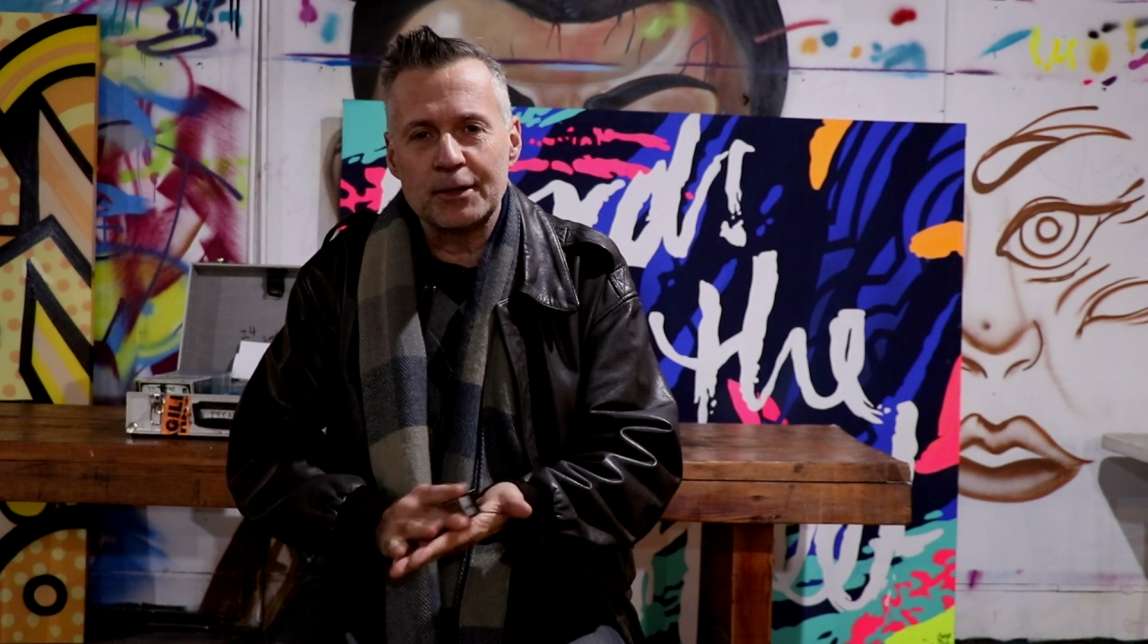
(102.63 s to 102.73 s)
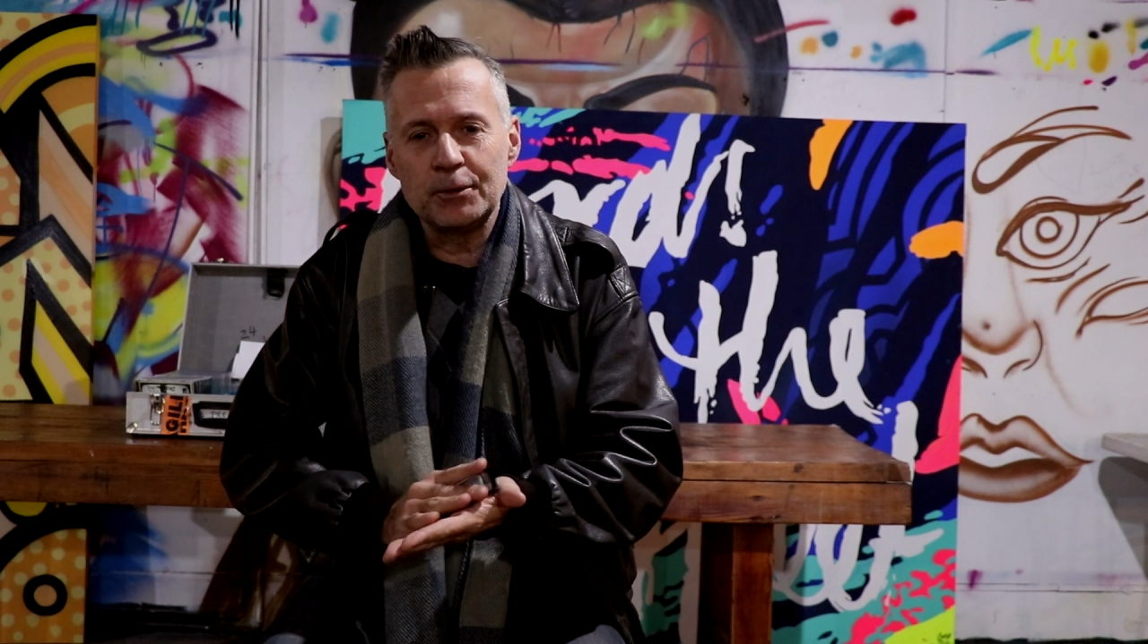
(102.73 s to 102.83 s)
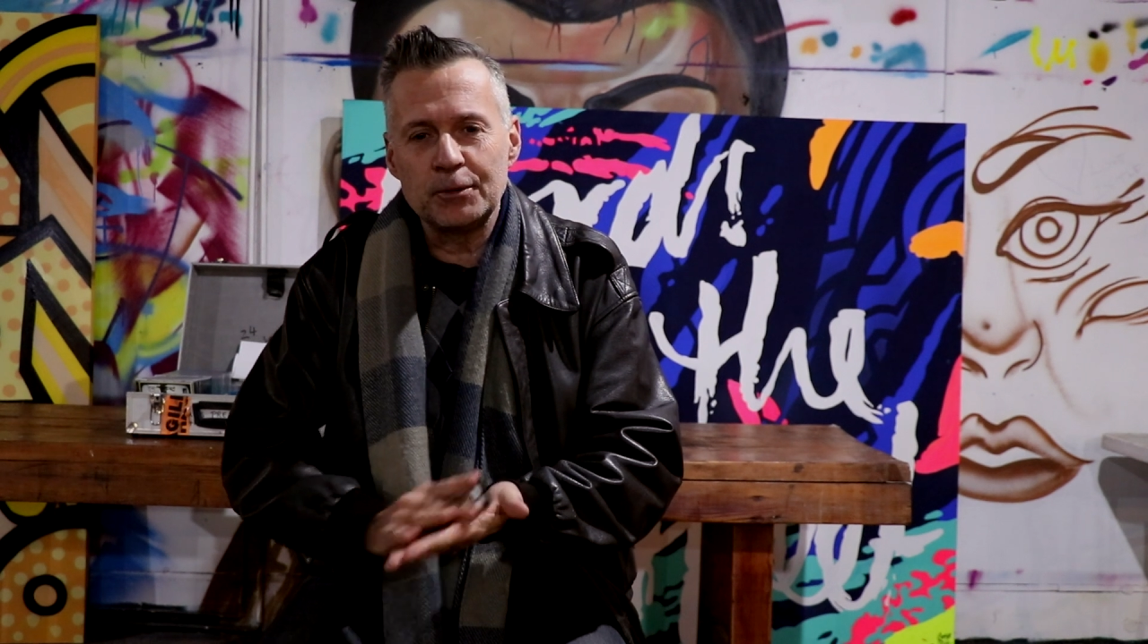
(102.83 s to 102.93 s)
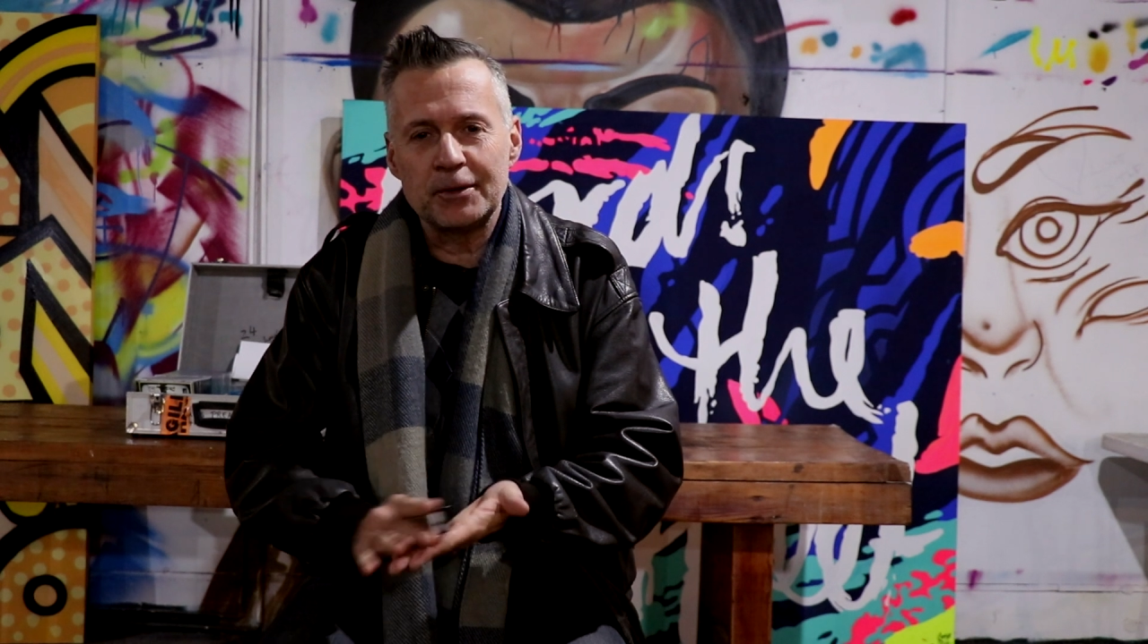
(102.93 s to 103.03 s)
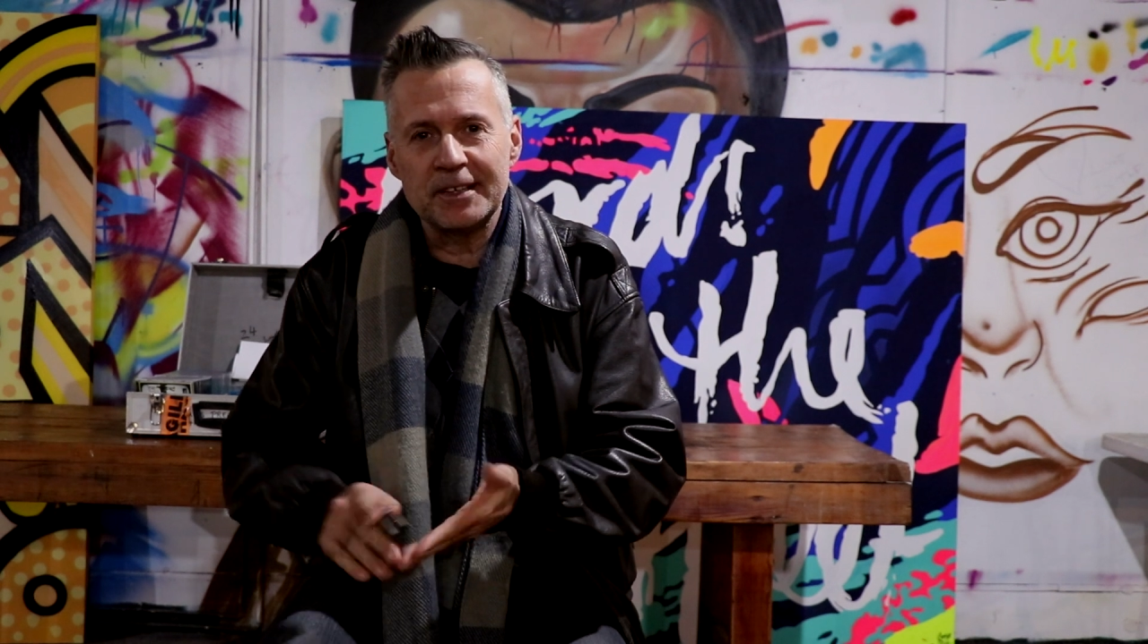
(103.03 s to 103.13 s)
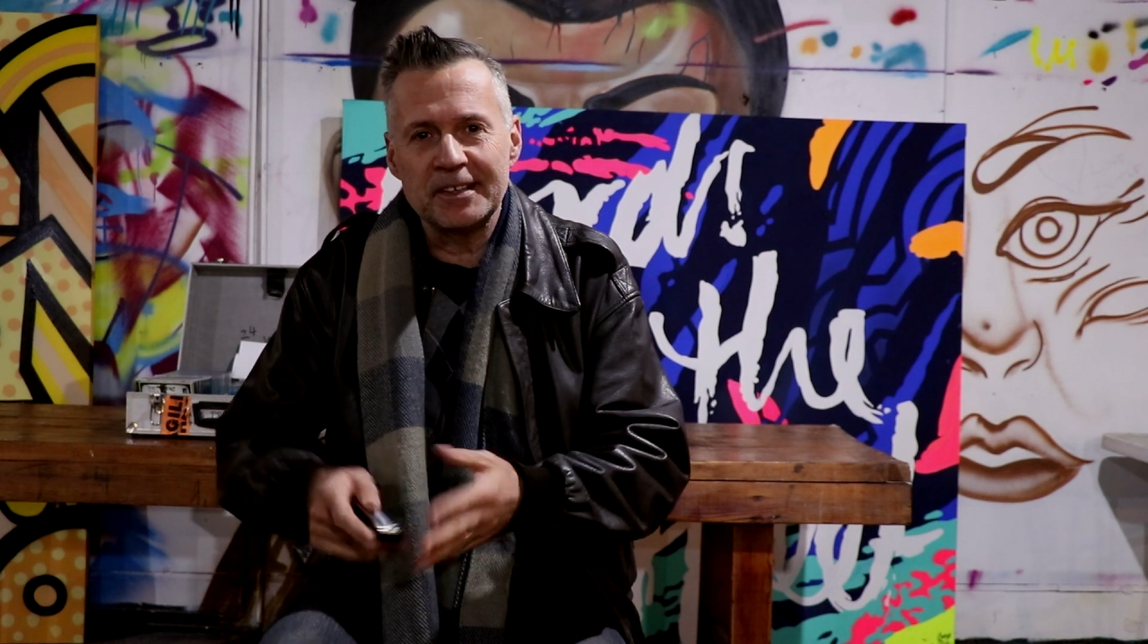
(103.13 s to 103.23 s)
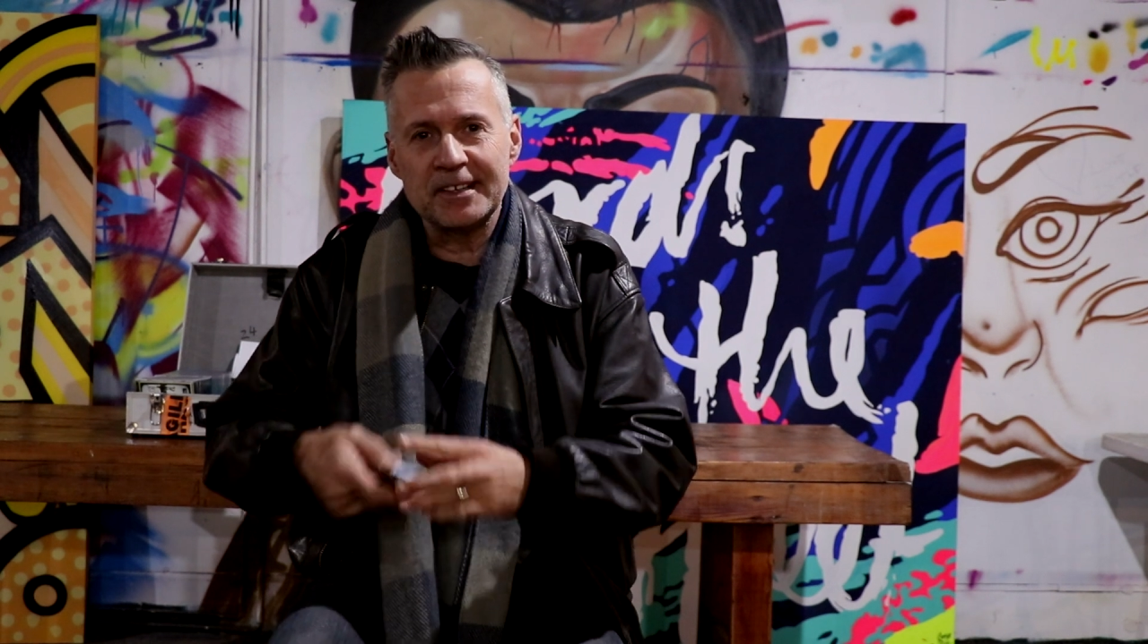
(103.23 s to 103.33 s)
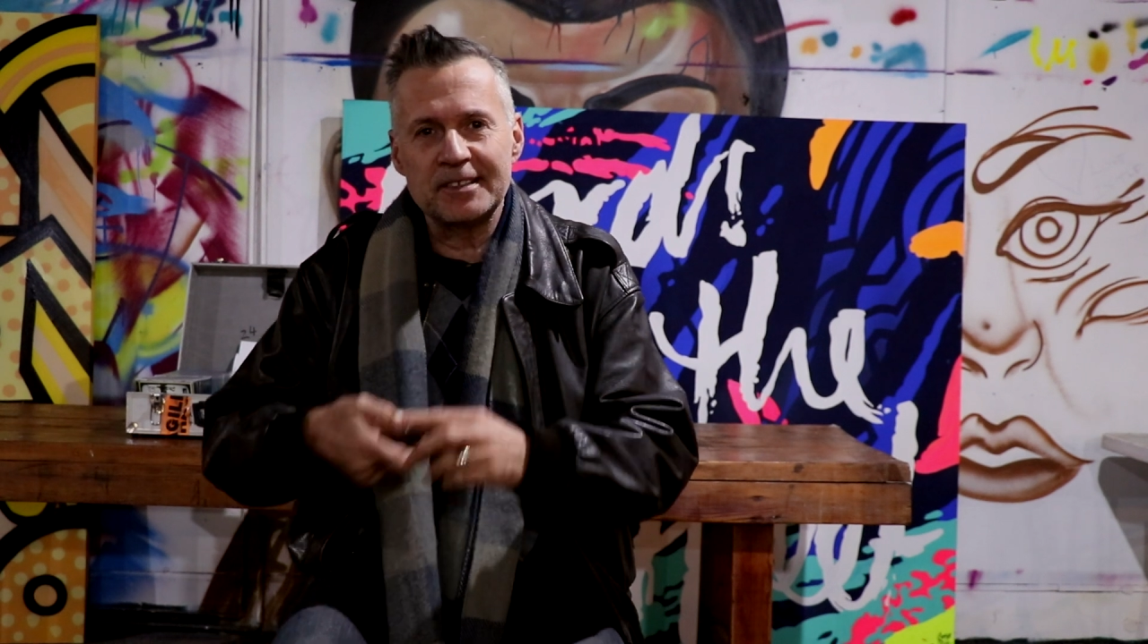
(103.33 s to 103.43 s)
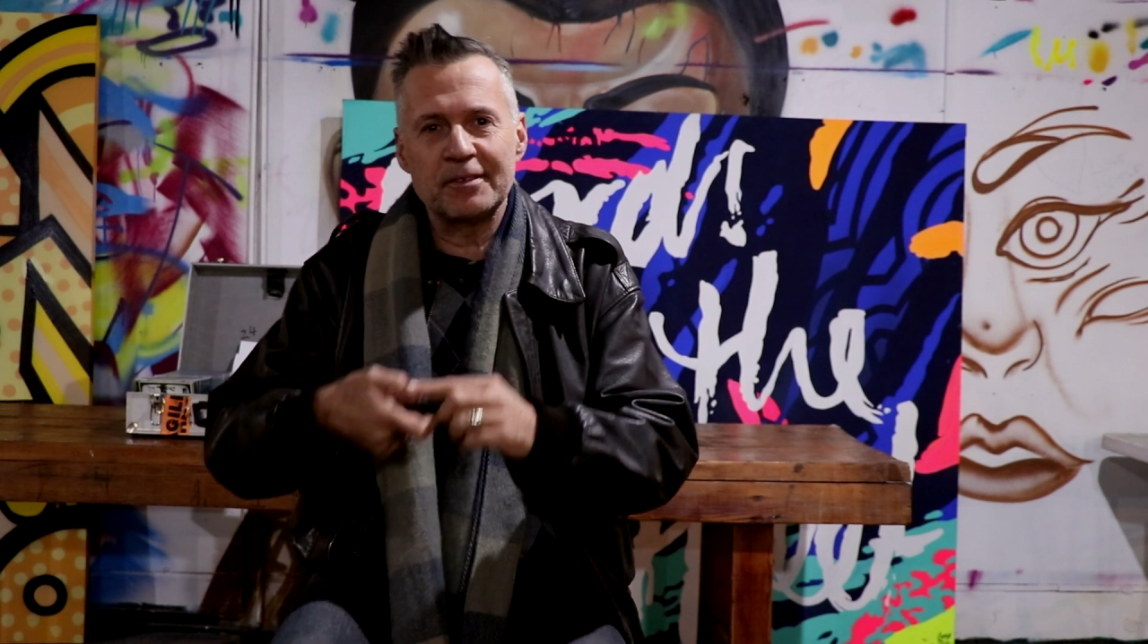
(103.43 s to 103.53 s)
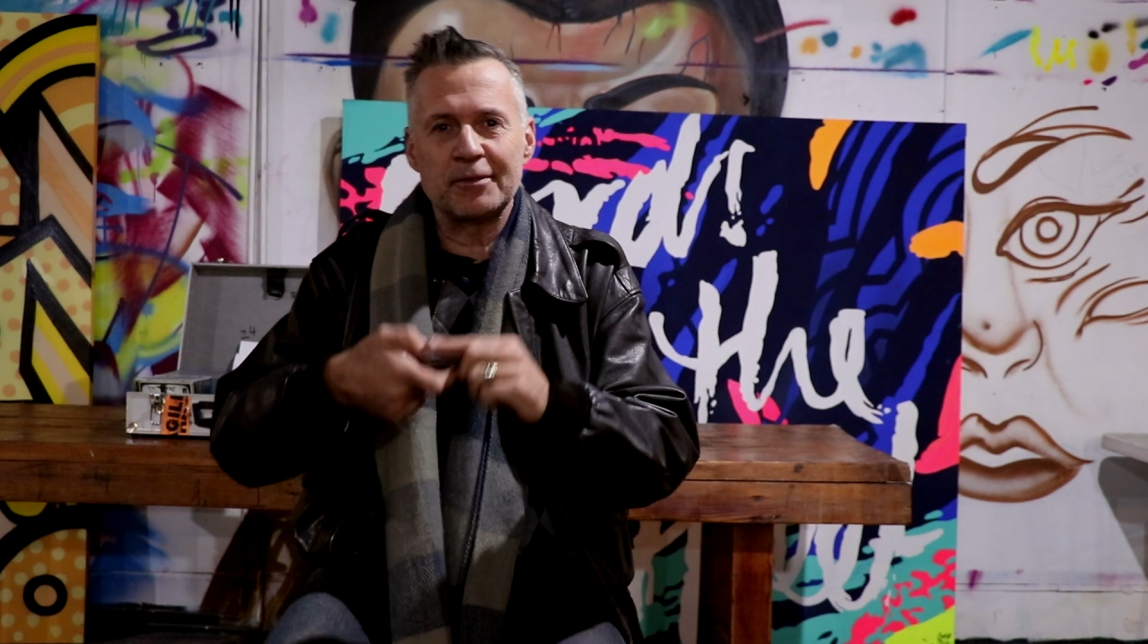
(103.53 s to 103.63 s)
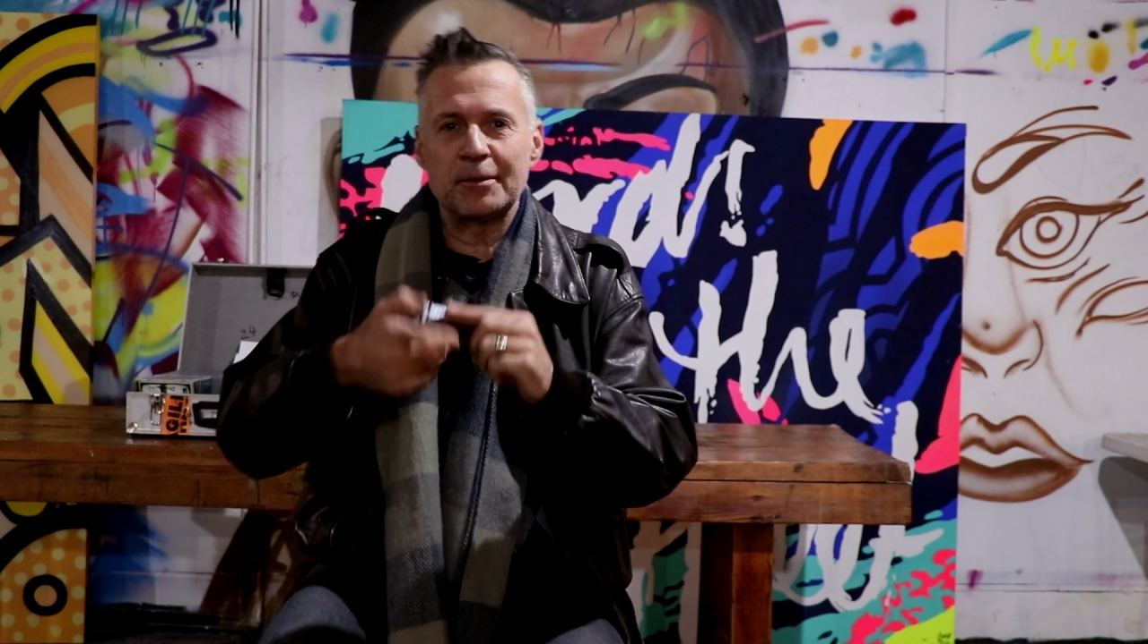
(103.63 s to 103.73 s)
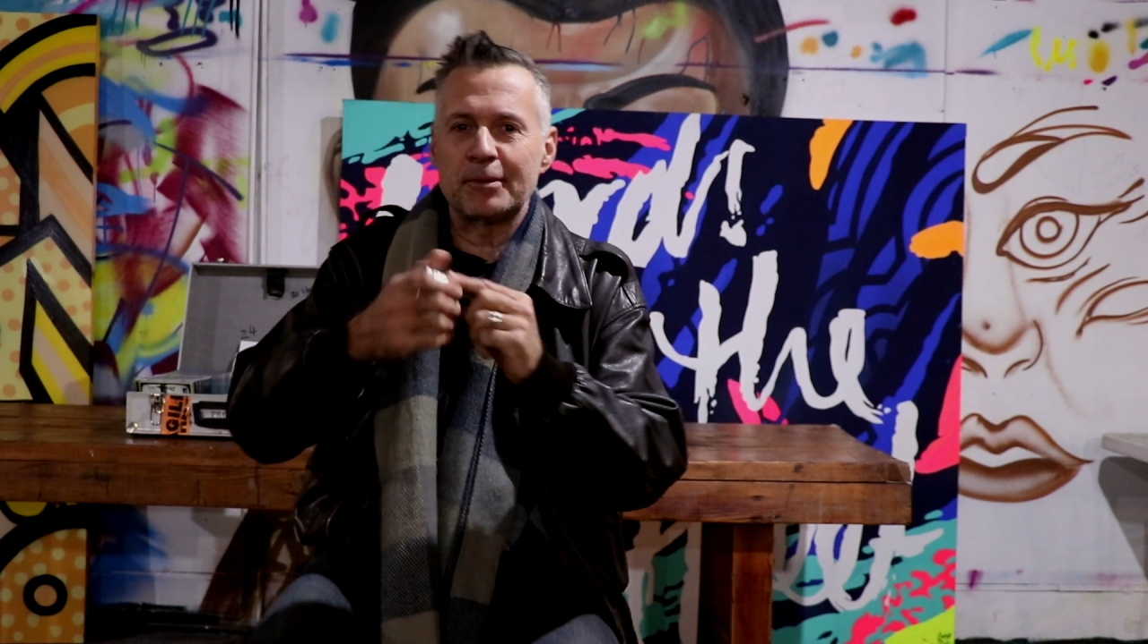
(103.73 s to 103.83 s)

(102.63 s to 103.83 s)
cool thing to get you for a